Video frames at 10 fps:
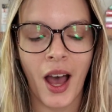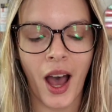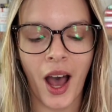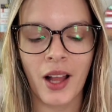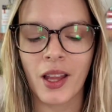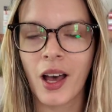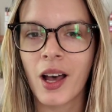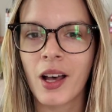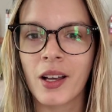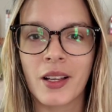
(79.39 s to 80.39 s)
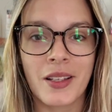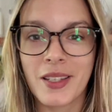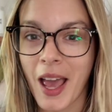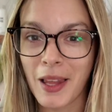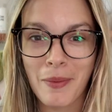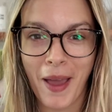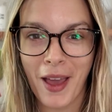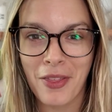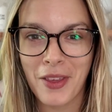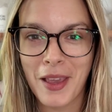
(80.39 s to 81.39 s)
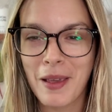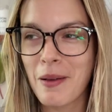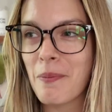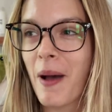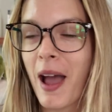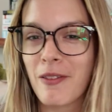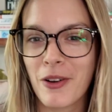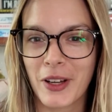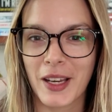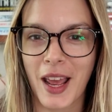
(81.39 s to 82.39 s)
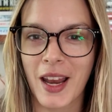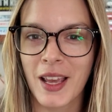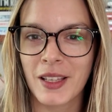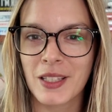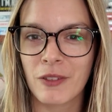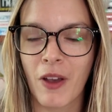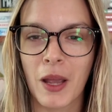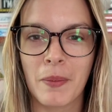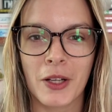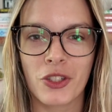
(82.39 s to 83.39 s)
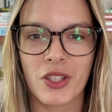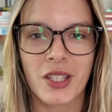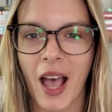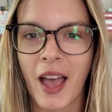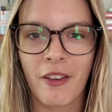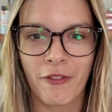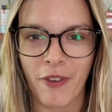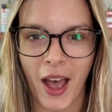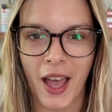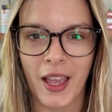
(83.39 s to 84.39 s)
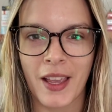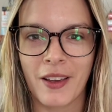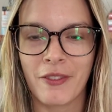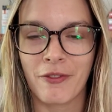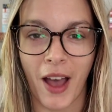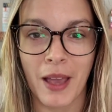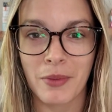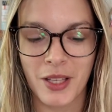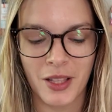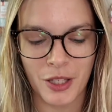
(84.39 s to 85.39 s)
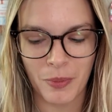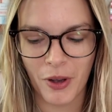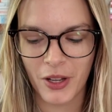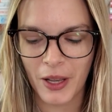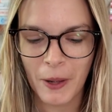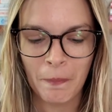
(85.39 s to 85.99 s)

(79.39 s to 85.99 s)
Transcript: a la telepathy, pyrokinetics, very much sci-fi vibes in this book.